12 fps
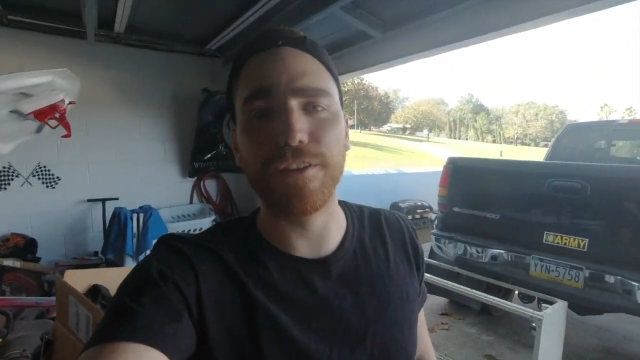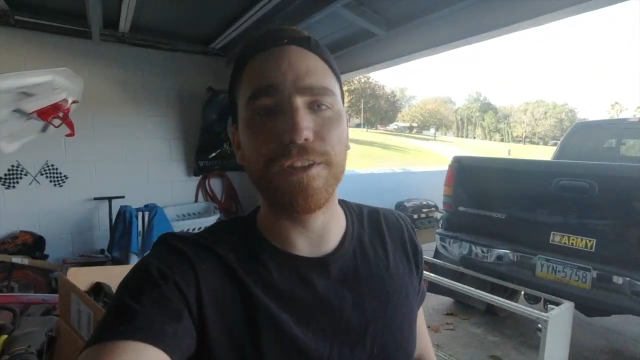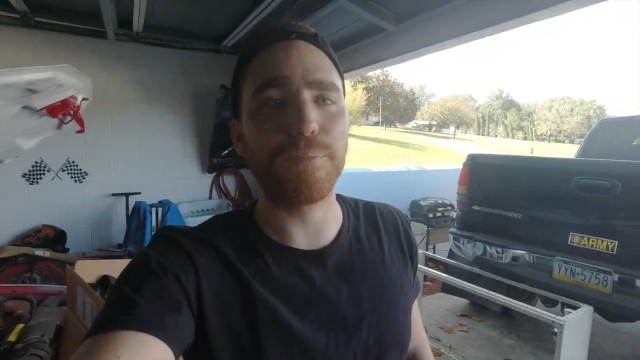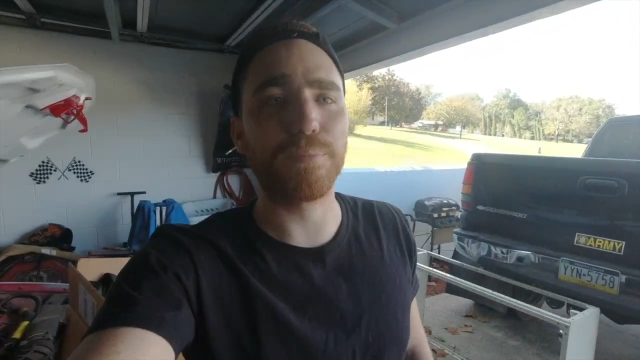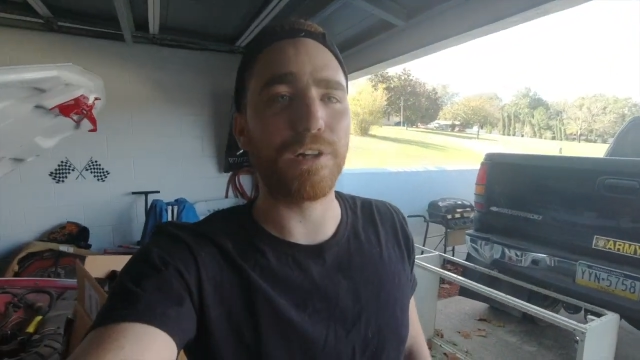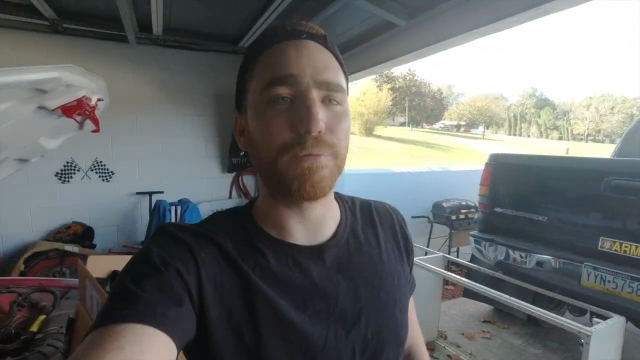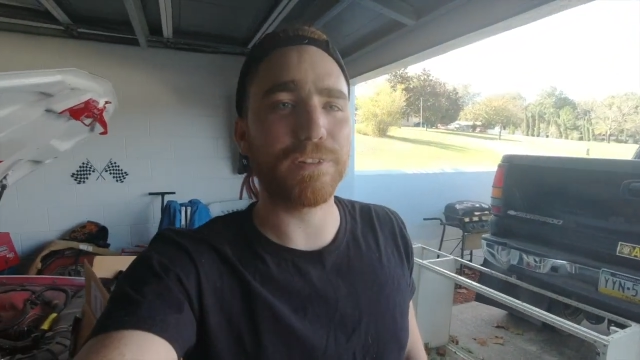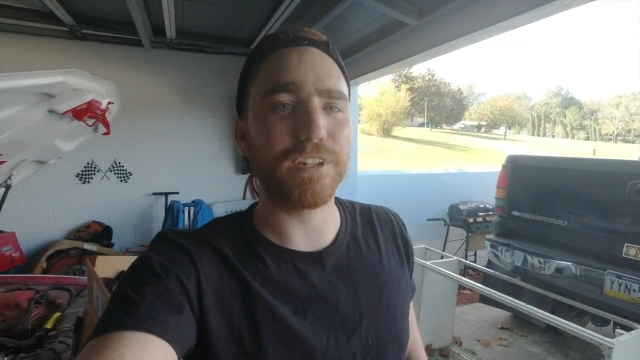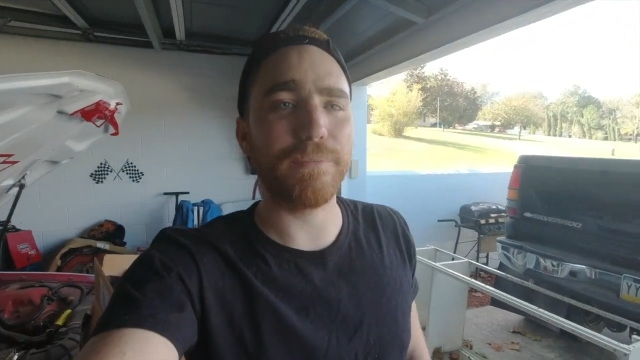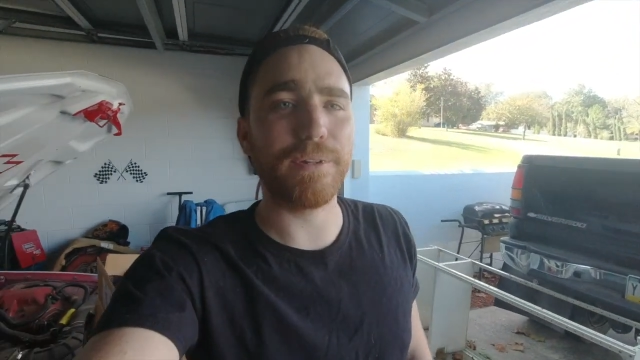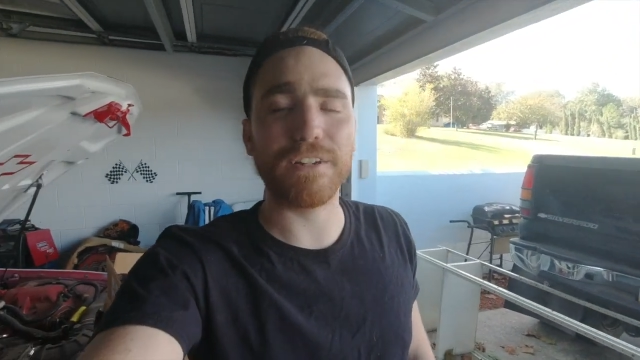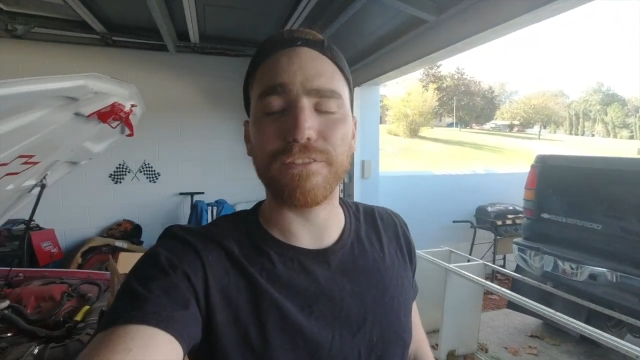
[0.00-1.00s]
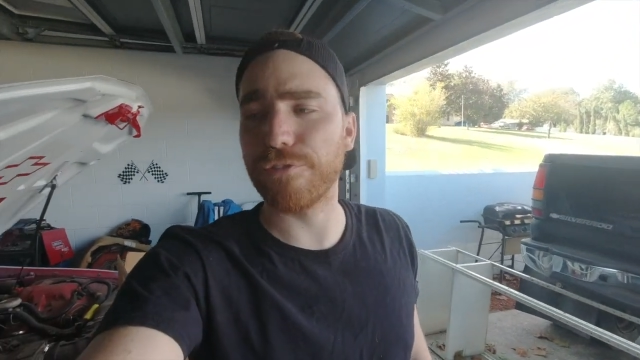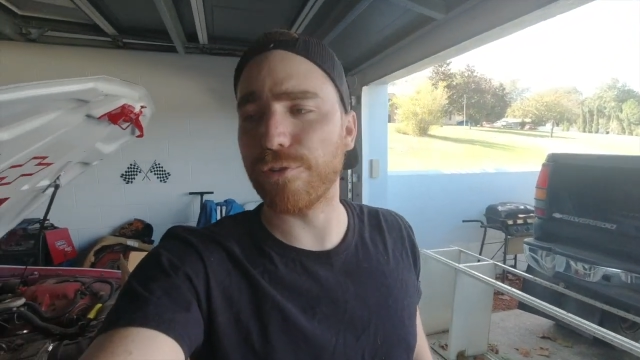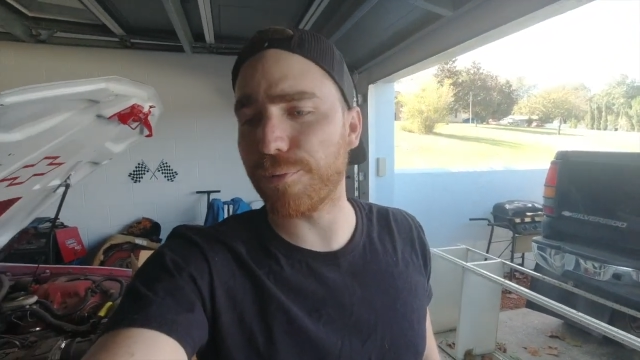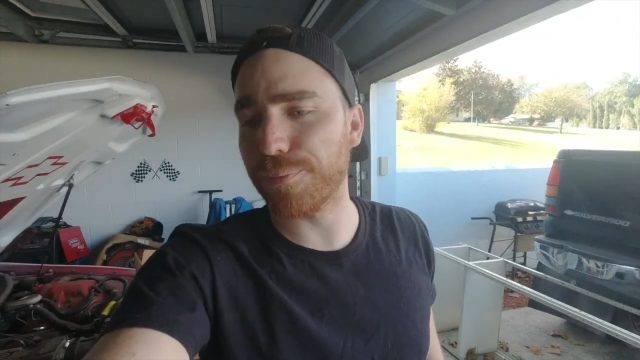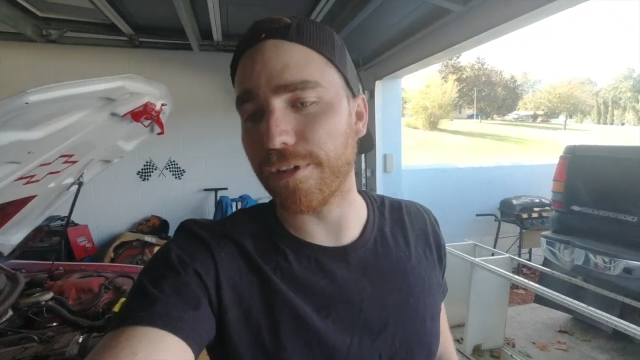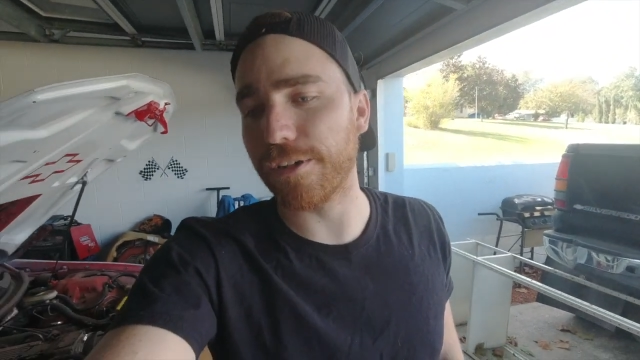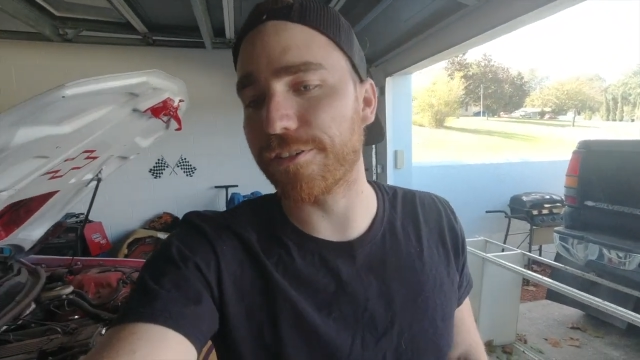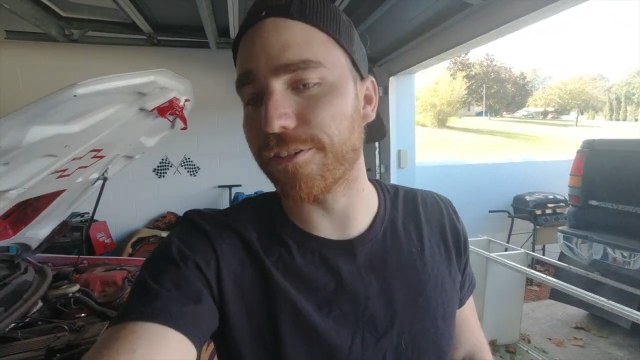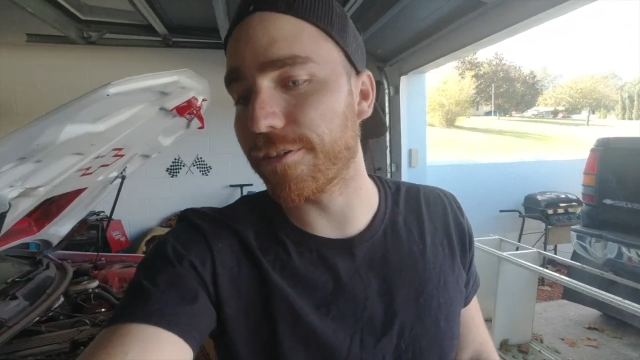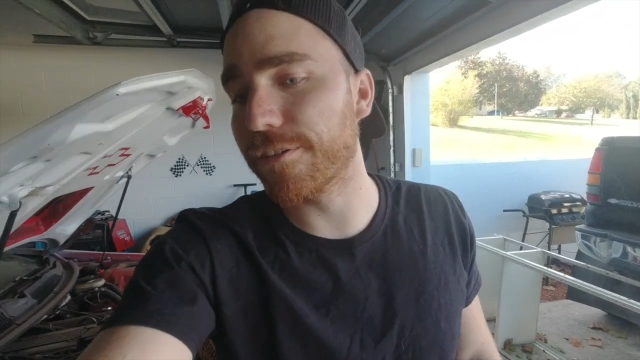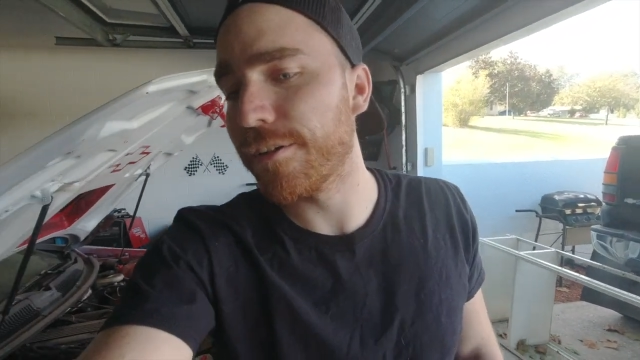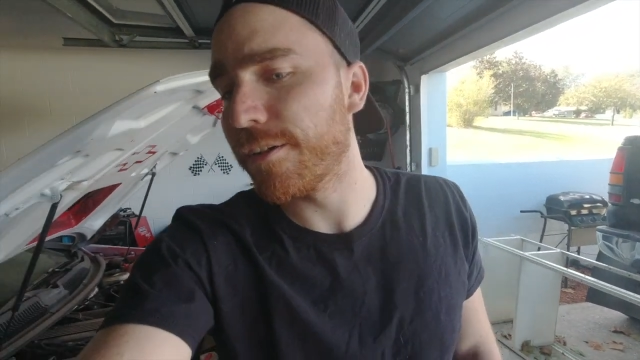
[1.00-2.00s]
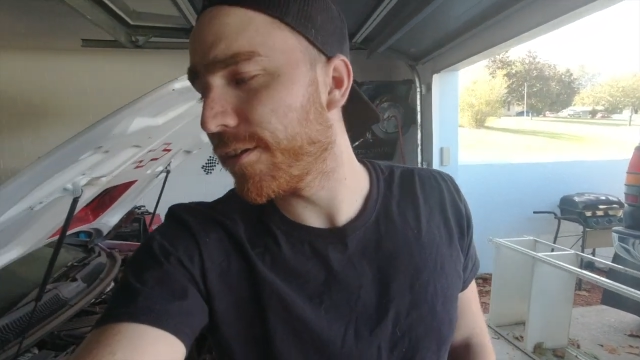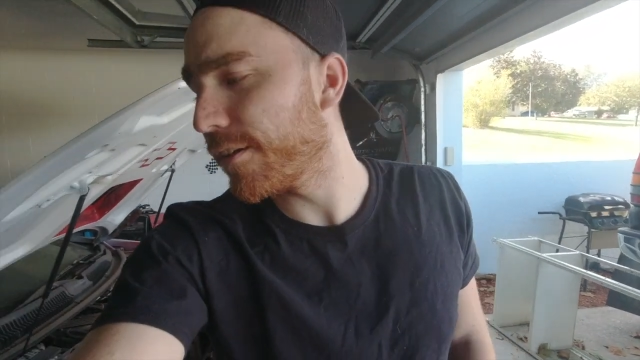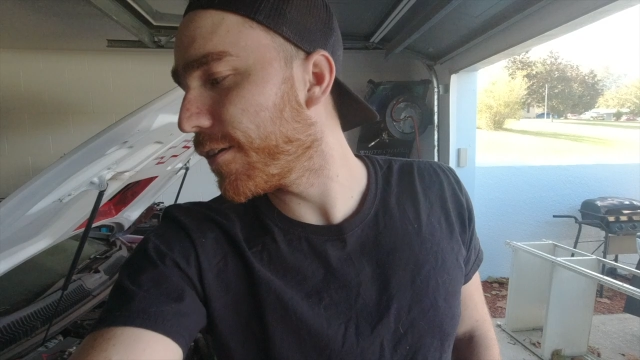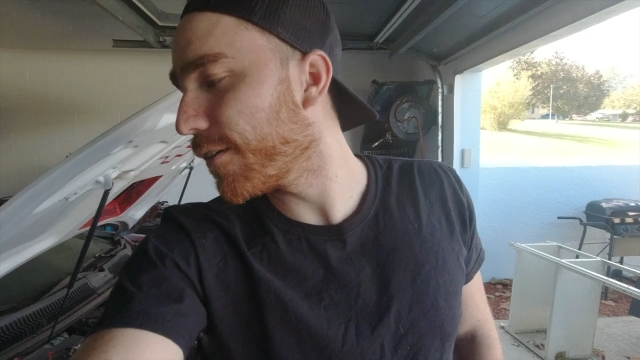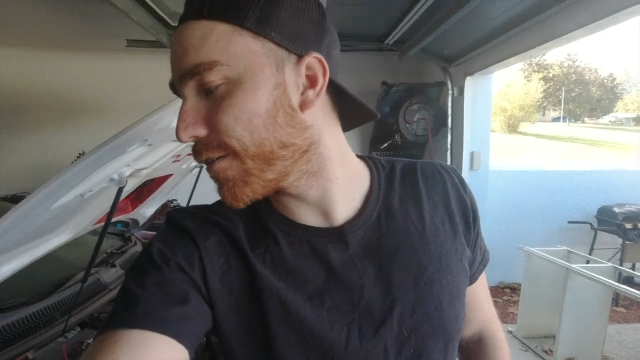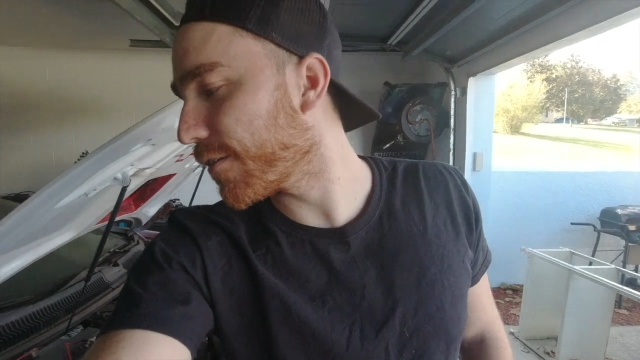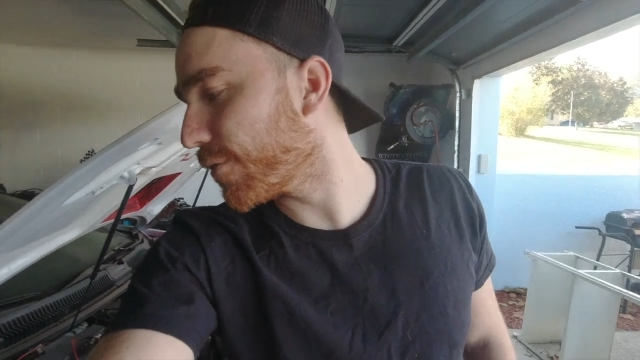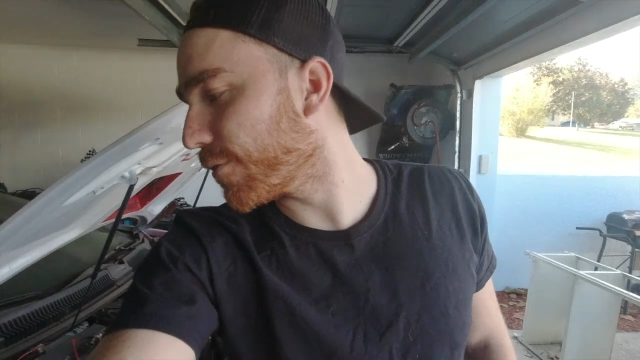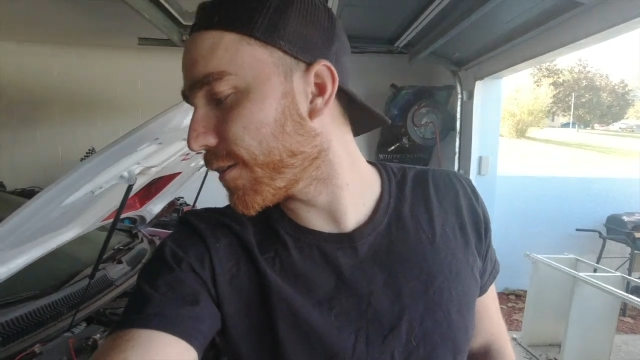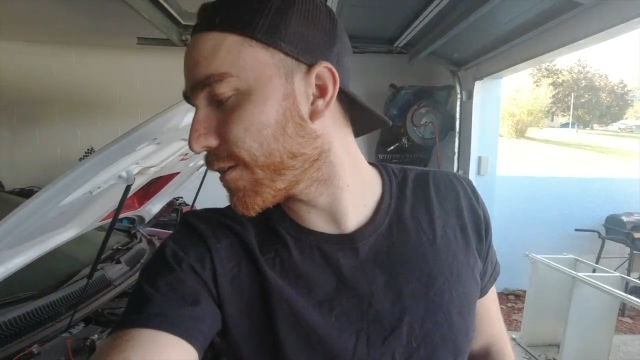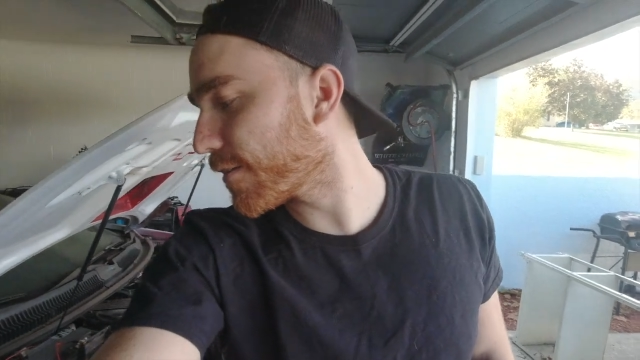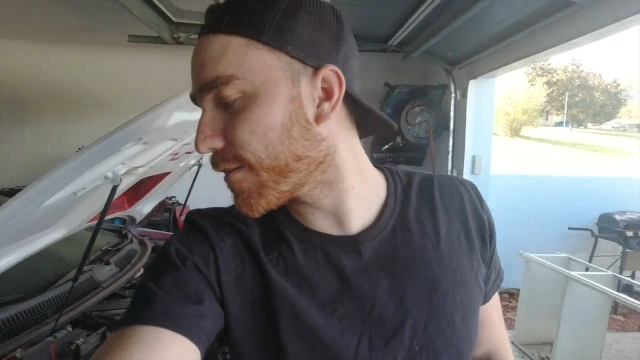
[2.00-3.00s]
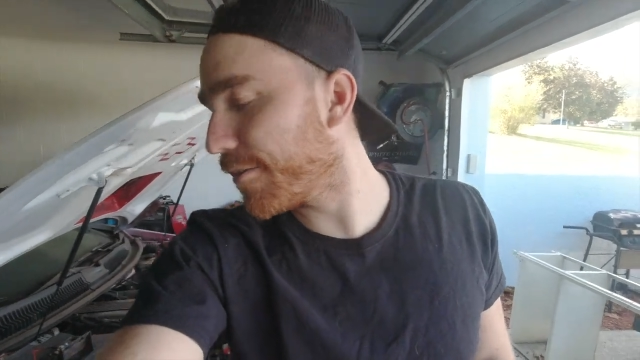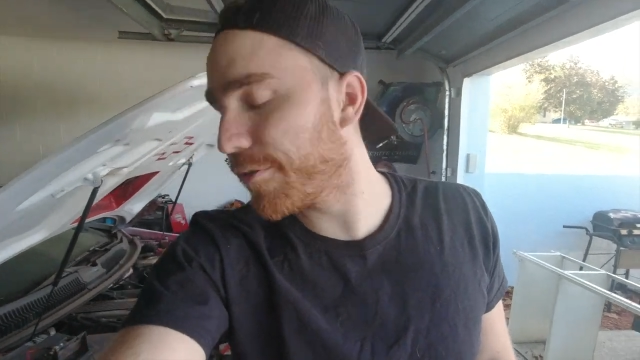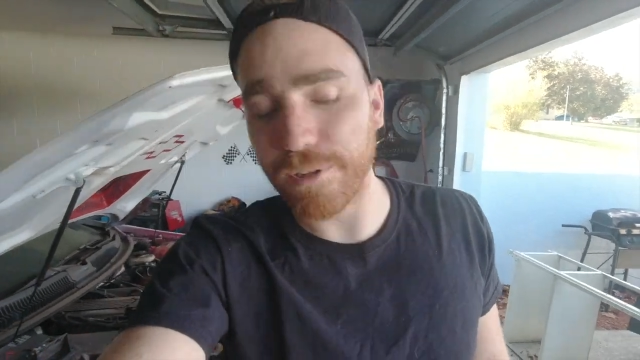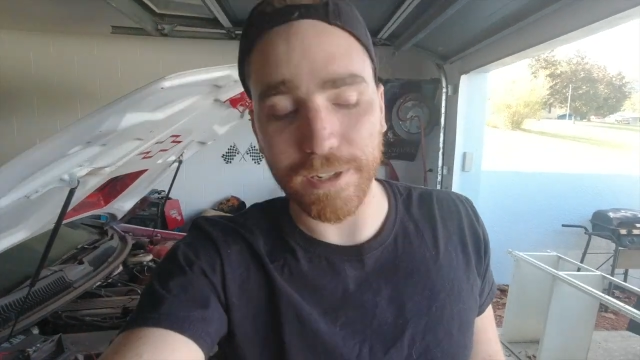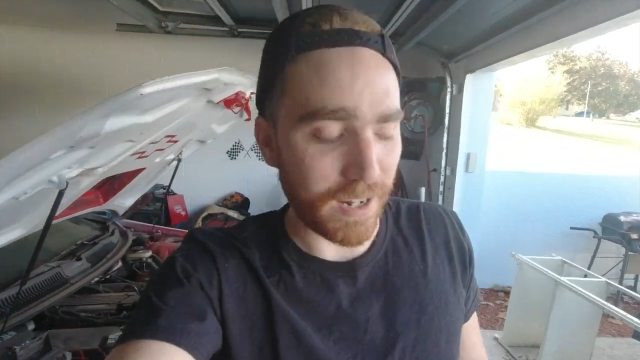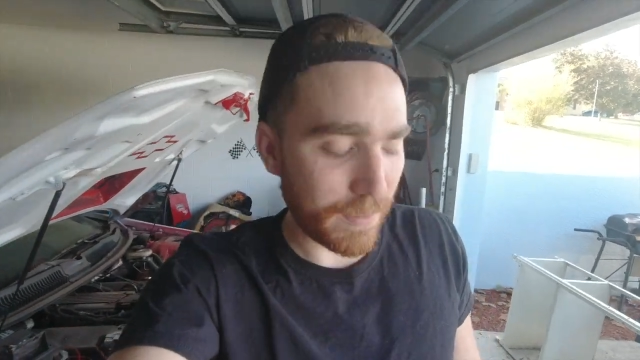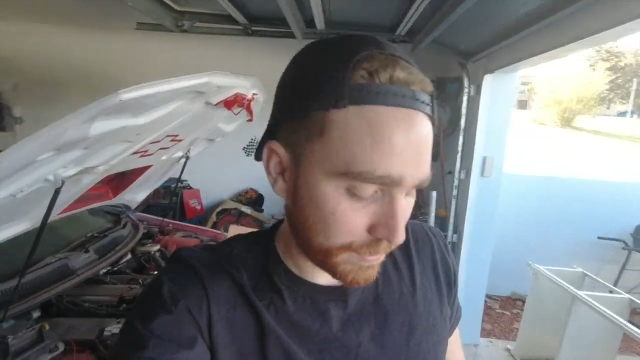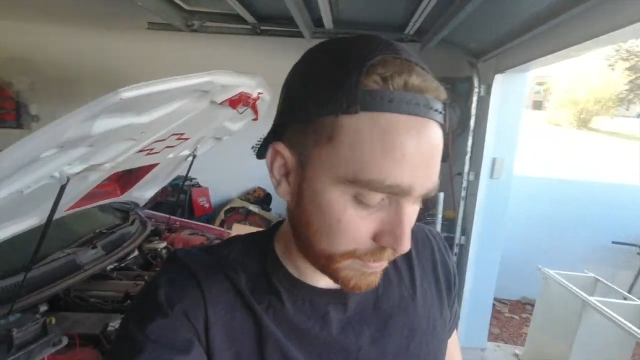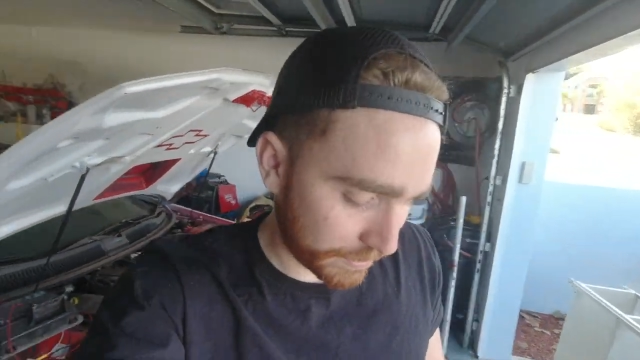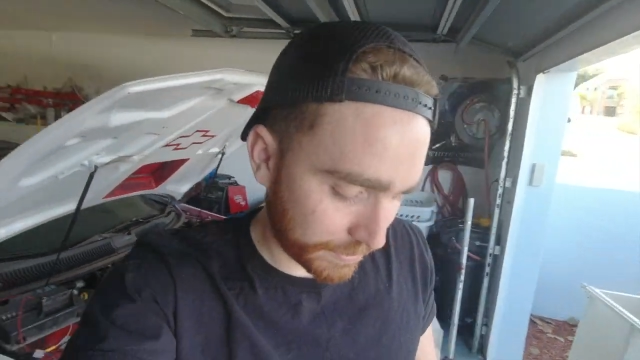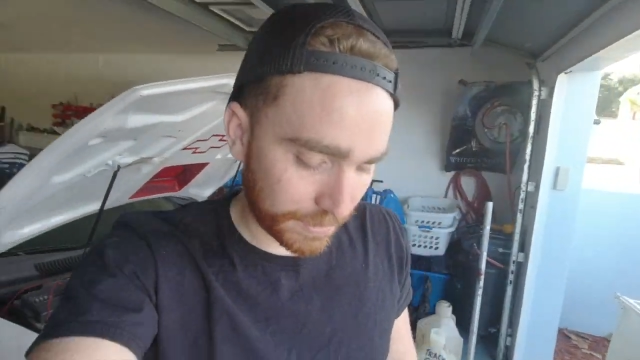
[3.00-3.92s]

the appropriate amount of fuel pressure. So let's see what happens. Let's